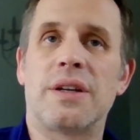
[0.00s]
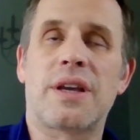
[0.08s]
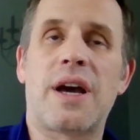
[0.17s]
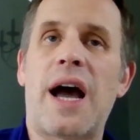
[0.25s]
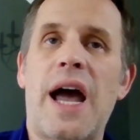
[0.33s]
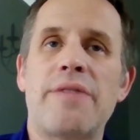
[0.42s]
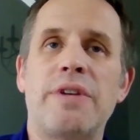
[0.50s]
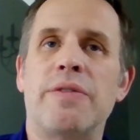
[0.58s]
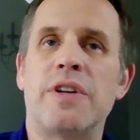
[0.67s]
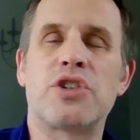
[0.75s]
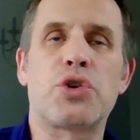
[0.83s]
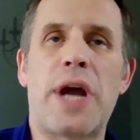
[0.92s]
I haven't
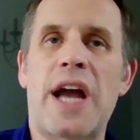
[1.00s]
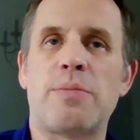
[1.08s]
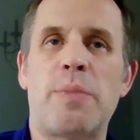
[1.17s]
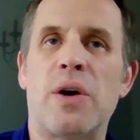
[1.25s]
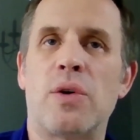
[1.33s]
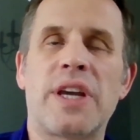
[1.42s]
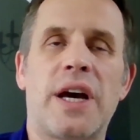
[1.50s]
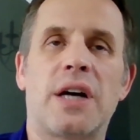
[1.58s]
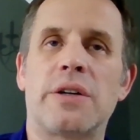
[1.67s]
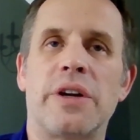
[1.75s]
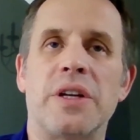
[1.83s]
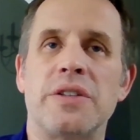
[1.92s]
even tracked my own calorie